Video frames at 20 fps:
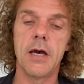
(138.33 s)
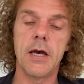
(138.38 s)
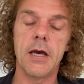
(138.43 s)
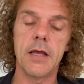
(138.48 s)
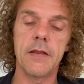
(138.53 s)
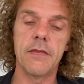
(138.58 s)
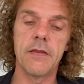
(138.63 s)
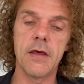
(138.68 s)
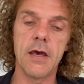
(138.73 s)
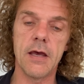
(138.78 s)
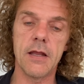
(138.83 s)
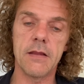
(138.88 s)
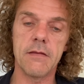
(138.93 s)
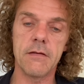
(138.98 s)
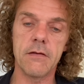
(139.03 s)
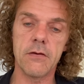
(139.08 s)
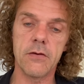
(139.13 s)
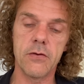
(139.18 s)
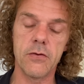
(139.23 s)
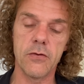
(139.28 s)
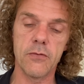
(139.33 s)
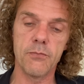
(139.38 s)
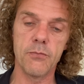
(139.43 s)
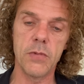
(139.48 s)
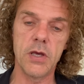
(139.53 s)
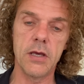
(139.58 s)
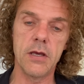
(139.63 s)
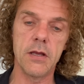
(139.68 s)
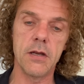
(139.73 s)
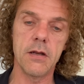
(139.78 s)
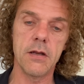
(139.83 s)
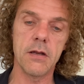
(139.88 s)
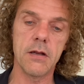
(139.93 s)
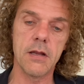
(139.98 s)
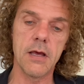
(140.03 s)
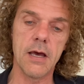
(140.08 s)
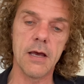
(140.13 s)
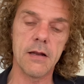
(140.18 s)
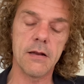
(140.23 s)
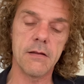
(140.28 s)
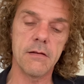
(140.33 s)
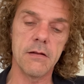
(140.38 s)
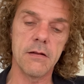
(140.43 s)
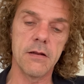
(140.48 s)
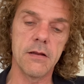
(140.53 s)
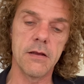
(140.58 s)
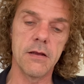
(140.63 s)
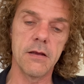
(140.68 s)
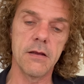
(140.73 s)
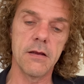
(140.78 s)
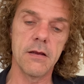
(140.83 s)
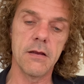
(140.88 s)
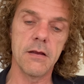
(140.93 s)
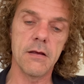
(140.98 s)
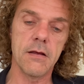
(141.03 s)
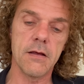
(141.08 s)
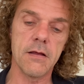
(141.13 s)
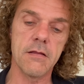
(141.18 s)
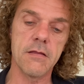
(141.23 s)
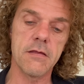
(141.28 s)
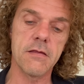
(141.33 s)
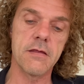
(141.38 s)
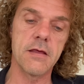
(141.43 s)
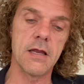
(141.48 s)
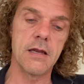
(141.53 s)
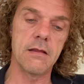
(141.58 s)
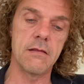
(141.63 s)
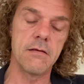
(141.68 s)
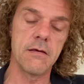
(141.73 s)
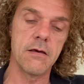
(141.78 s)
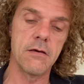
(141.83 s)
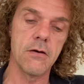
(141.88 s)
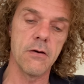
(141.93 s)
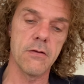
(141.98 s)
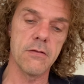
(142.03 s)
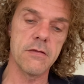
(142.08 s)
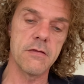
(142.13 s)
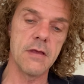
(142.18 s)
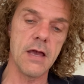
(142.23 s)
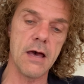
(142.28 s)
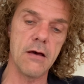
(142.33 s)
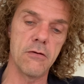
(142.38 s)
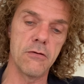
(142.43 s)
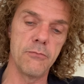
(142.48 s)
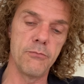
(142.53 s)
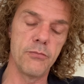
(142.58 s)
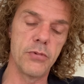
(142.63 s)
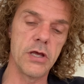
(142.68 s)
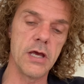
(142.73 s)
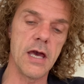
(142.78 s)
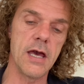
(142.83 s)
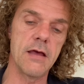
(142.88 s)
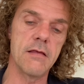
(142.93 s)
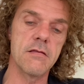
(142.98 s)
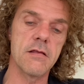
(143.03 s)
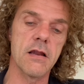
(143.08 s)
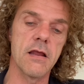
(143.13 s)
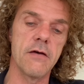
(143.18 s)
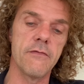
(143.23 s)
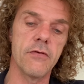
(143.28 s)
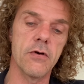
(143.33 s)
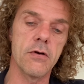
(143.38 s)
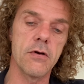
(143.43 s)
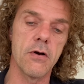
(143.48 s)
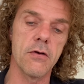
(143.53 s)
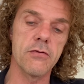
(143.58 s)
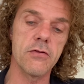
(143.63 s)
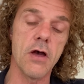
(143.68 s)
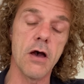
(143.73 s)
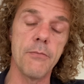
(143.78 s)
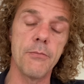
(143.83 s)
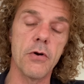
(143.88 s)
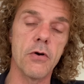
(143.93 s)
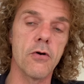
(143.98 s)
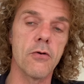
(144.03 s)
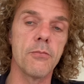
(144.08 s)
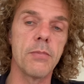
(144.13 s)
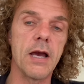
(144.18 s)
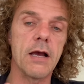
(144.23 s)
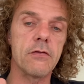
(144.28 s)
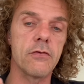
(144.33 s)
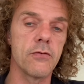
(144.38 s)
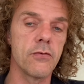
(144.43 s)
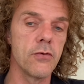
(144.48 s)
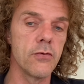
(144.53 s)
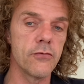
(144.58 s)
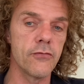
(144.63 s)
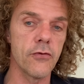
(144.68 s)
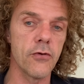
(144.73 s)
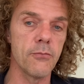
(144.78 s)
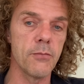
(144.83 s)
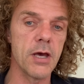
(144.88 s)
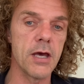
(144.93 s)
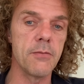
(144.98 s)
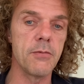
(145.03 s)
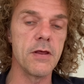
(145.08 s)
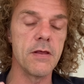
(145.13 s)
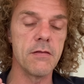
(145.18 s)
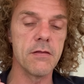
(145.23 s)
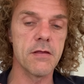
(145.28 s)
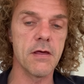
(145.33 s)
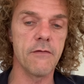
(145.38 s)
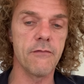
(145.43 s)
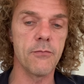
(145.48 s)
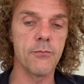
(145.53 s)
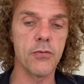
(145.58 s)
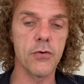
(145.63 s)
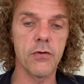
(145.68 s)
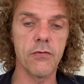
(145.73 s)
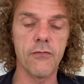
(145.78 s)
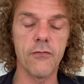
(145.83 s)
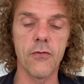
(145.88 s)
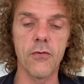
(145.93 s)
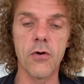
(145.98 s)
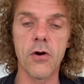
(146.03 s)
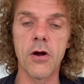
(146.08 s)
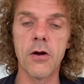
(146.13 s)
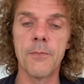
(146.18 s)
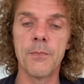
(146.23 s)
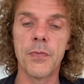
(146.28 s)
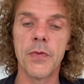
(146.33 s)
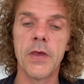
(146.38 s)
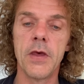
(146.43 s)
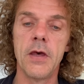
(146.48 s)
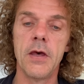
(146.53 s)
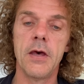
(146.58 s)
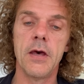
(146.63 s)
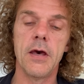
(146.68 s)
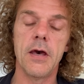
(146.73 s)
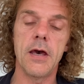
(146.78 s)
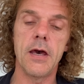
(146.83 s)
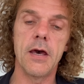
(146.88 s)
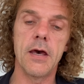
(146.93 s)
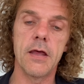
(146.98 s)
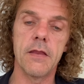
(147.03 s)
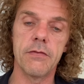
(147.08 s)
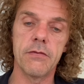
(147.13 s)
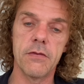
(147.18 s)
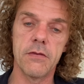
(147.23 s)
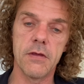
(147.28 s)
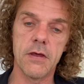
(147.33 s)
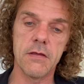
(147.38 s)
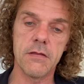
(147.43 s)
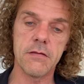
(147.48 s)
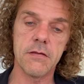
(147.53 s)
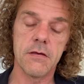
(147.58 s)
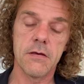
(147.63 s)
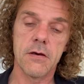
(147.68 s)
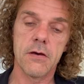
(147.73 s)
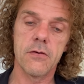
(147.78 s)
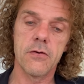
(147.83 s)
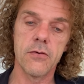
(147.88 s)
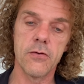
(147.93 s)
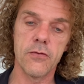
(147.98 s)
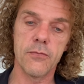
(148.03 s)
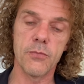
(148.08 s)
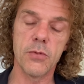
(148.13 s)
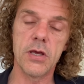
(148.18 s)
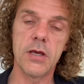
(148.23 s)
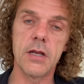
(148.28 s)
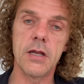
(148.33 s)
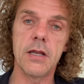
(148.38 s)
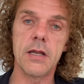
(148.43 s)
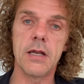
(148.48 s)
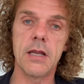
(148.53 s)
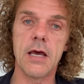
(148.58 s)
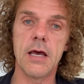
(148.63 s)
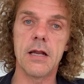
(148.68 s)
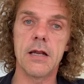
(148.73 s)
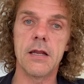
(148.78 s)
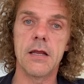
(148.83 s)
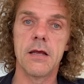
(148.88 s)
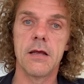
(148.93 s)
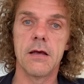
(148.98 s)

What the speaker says: that could mean that the acidity goes down, pH level goes up, or back to neutral maybe, 7.4. And this could mean that